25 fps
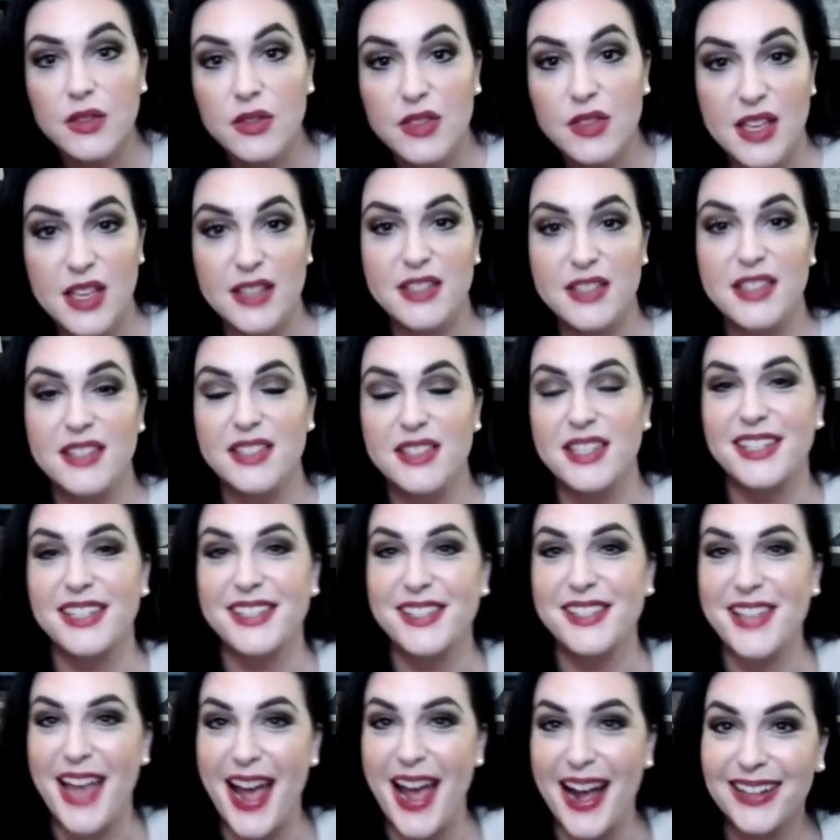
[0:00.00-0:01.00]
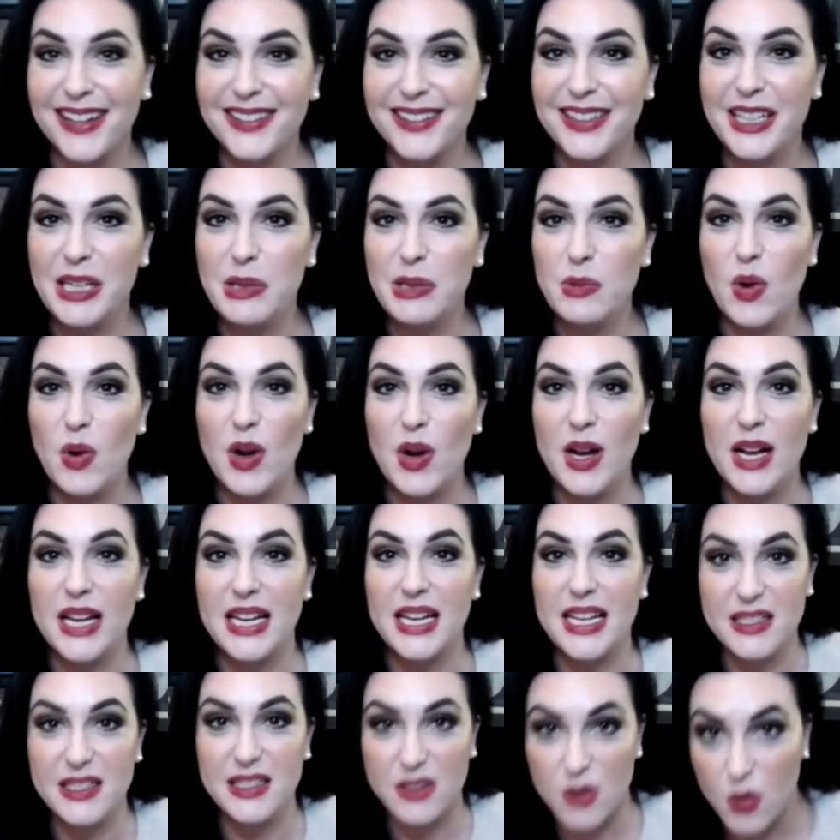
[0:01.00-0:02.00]
this is exactly what
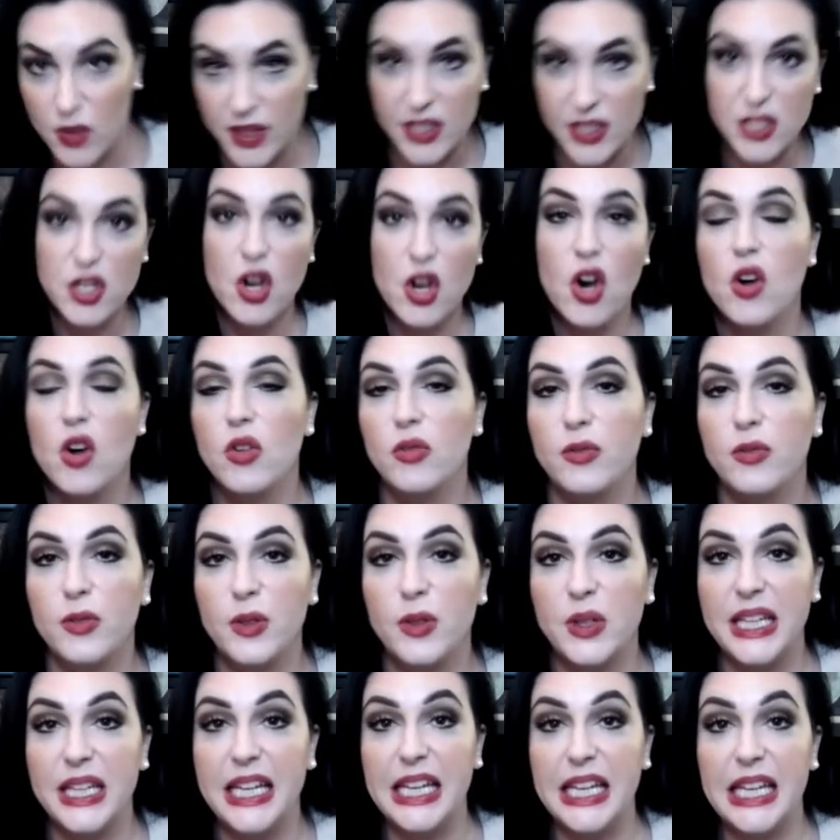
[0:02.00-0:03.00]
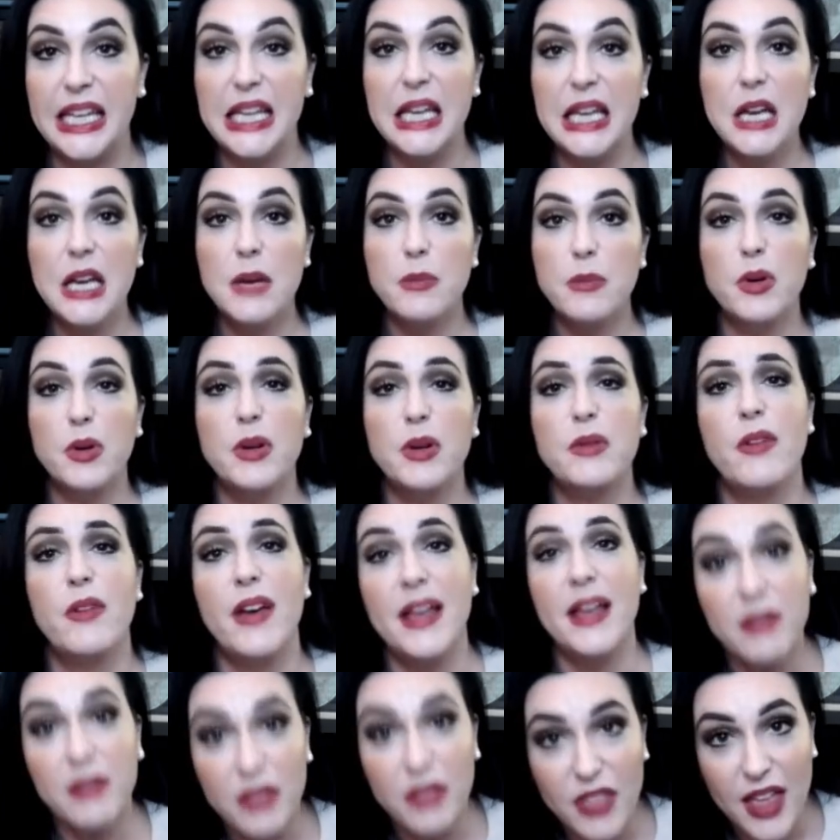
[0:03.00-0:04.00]
is going to hopefully
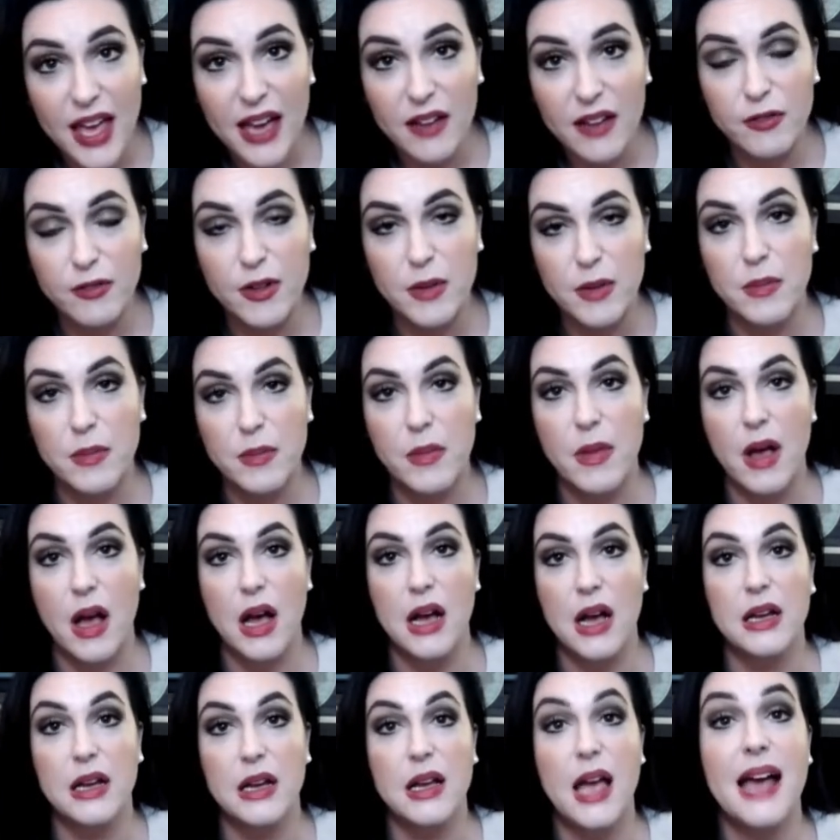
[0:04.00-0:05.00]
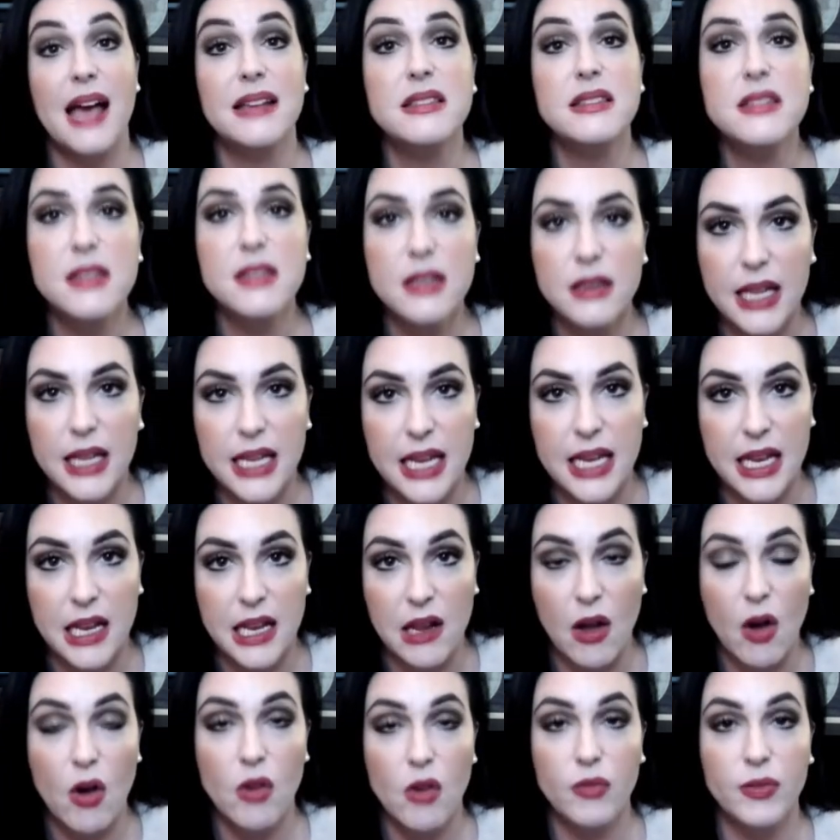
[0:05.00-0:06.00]
prevent that from
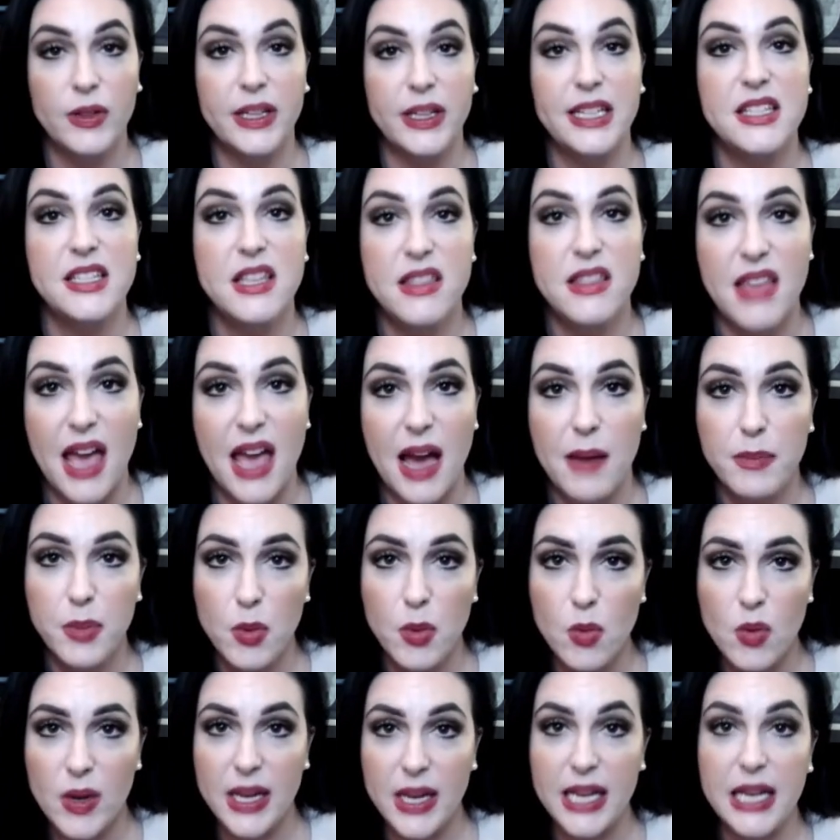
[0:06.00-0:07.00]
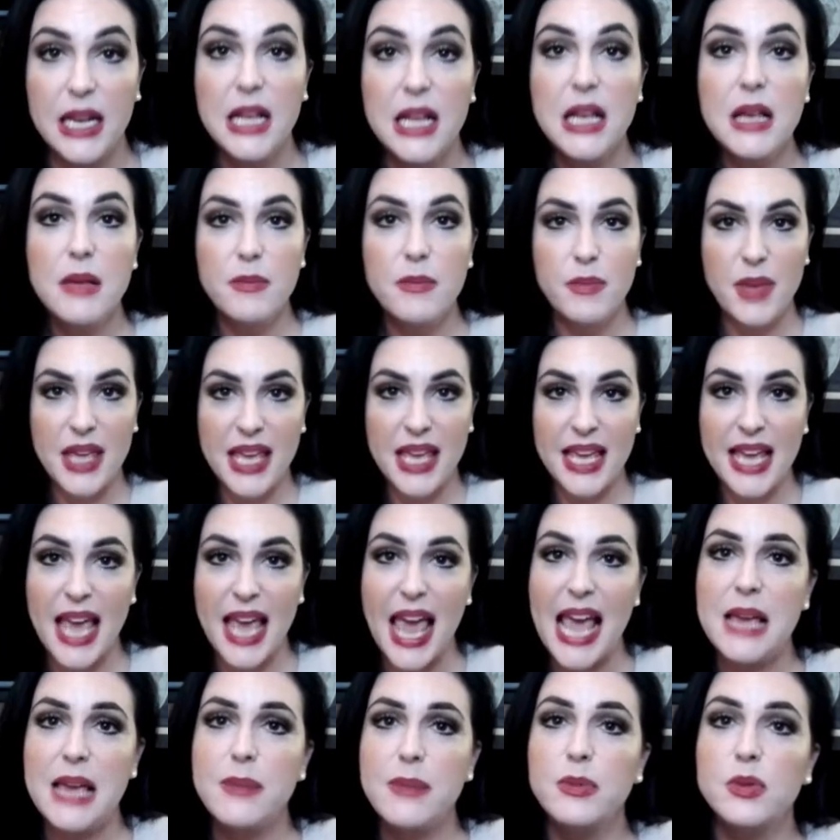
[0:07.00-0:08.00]
escalating, hopefully to that point, being
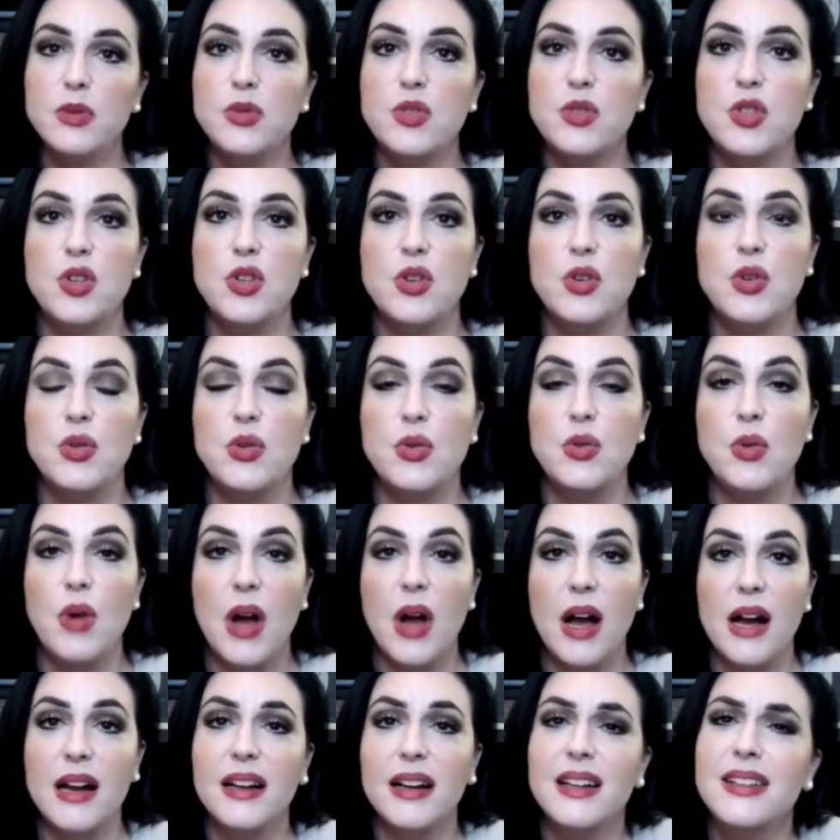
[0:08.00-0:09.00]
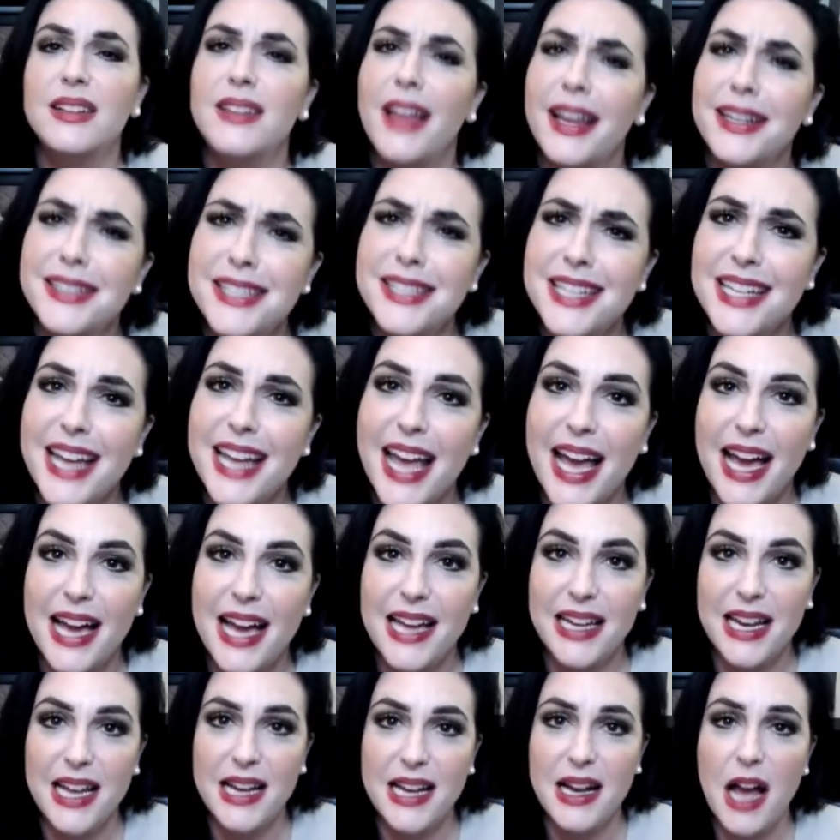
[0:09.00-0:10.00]
able to collect it
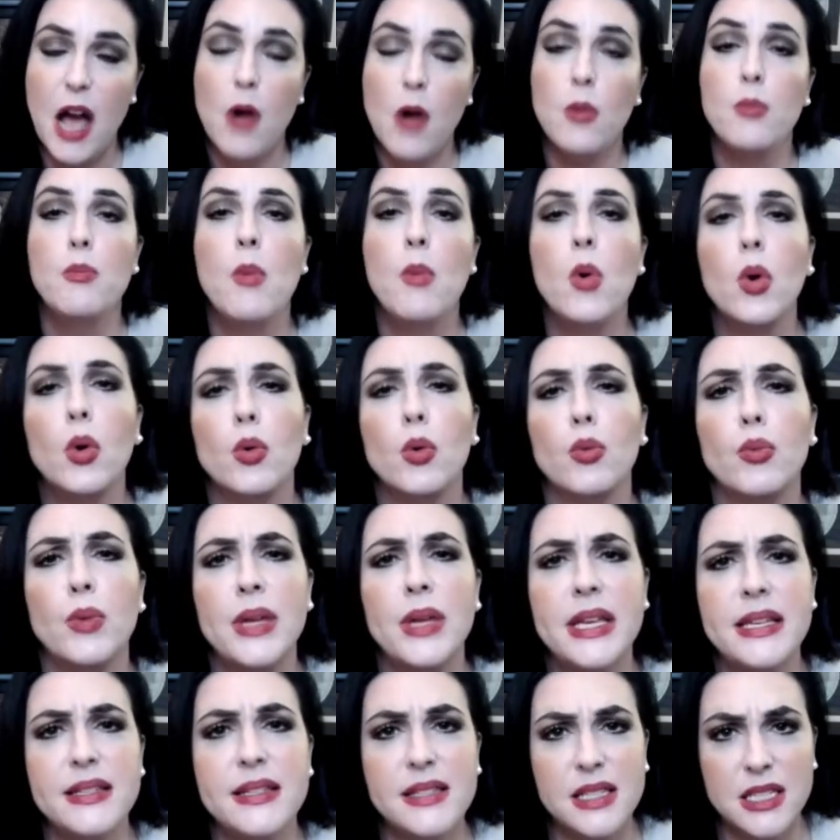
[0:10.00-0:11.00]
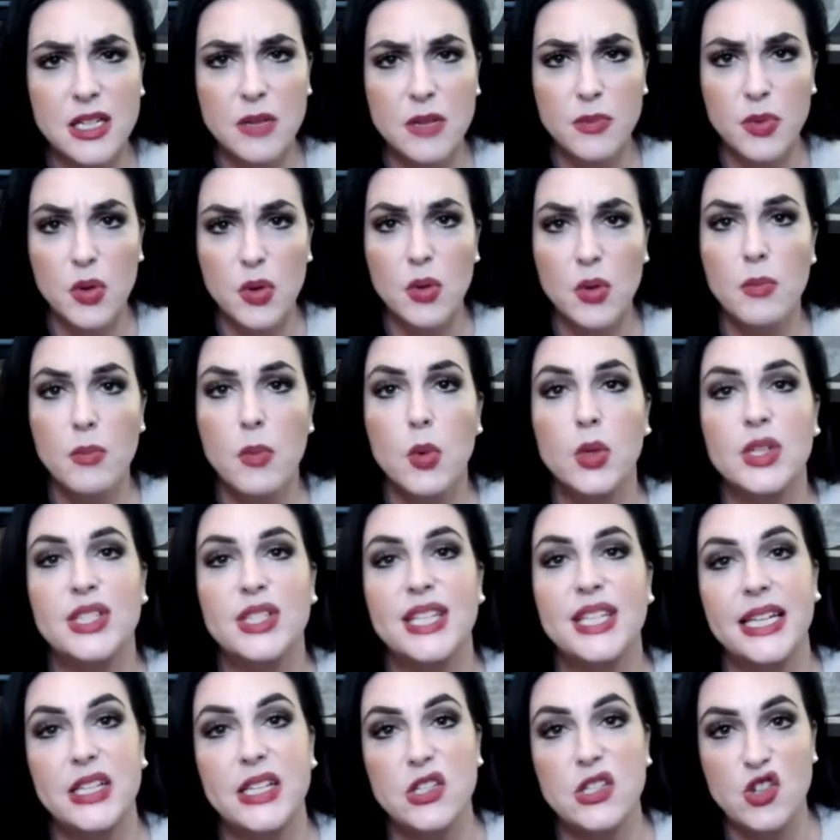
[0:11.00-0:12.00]
at a more reasonable, more
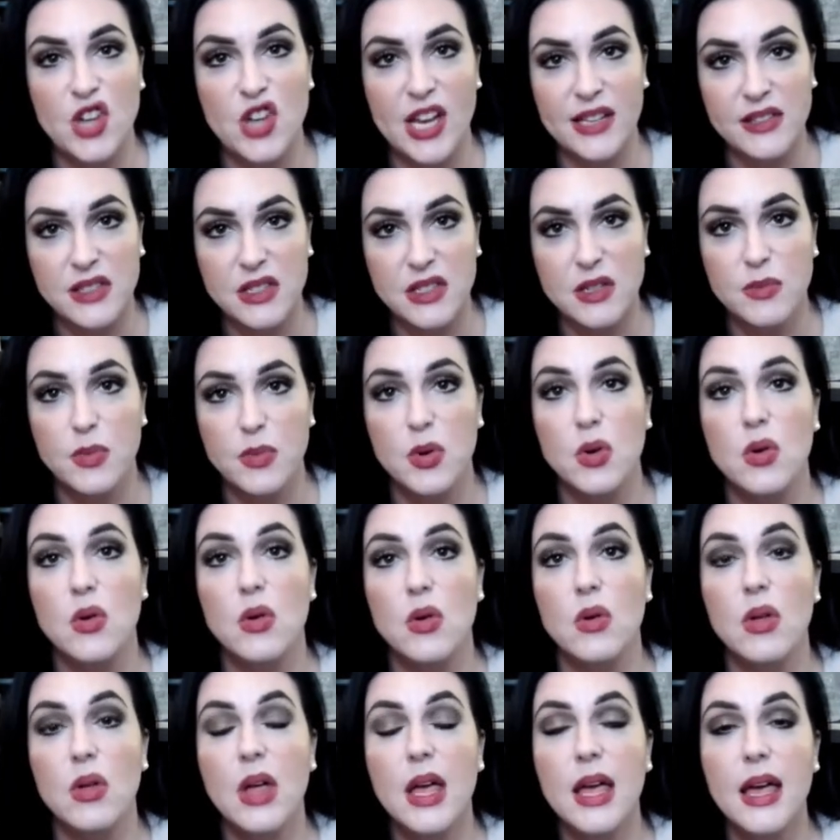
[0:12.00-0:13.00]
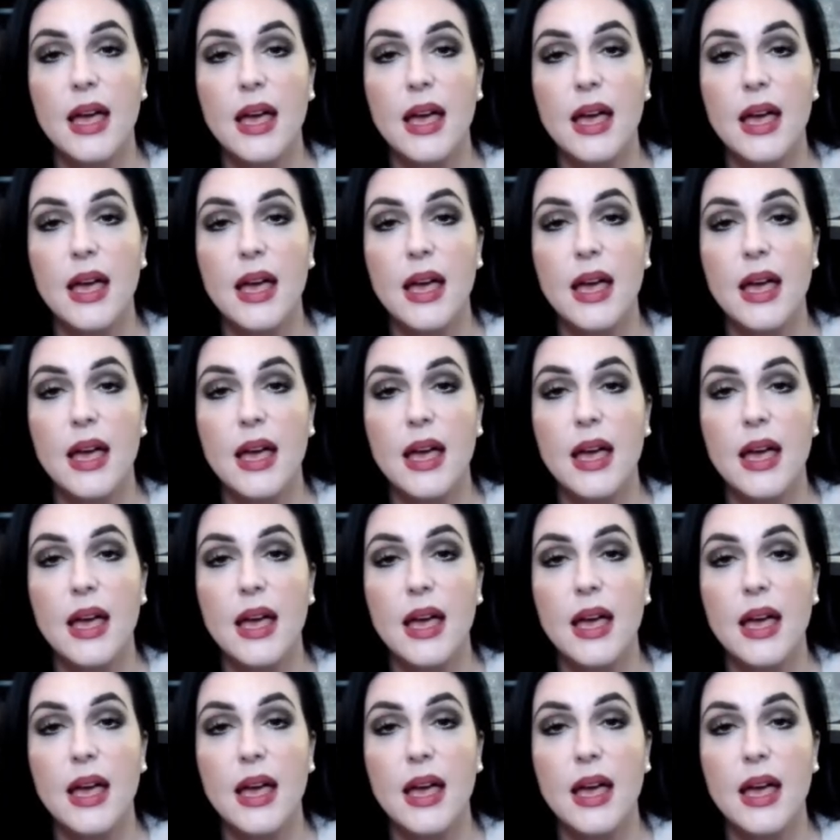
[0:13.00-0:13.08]
digestible